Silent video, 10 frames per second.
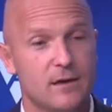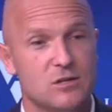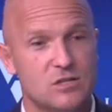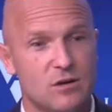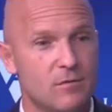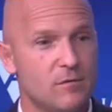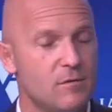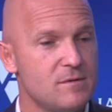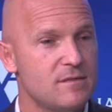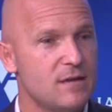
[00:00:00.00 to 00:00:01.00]
So
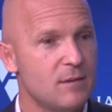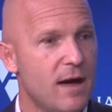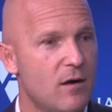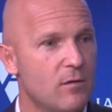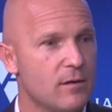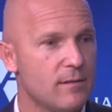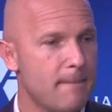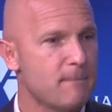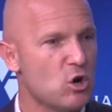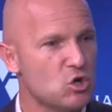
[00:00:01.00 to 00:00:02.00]
when we think about
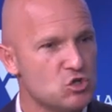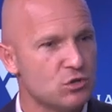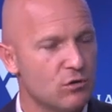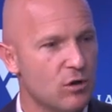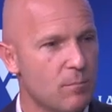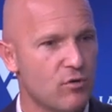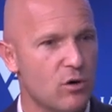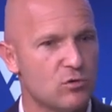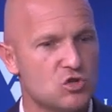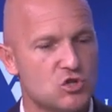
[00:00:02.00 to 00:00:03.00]
that personal
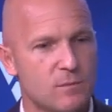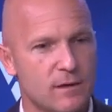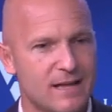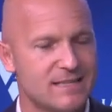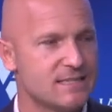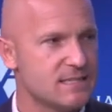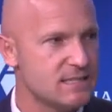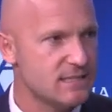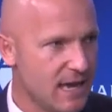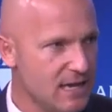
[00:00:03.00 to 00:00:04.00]
approach, that
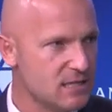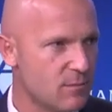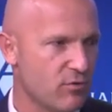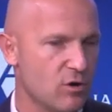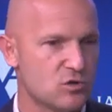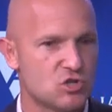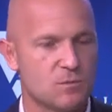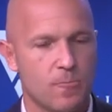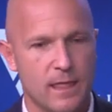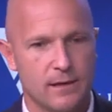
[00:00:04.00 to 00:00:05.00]
sustained approach,
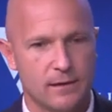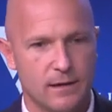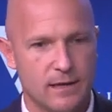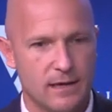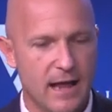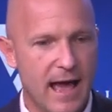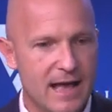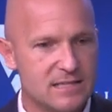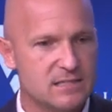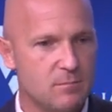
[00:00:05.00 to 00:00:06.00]
it
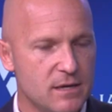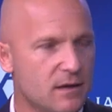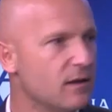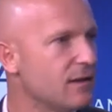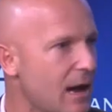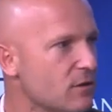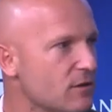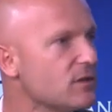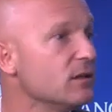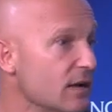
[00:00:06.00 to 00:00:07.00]
has to be a
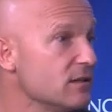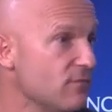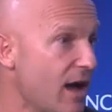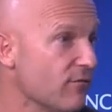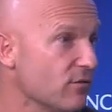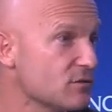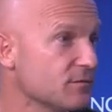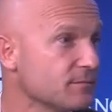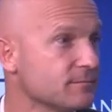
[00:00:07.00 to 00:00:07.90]
collaborative, collective effort.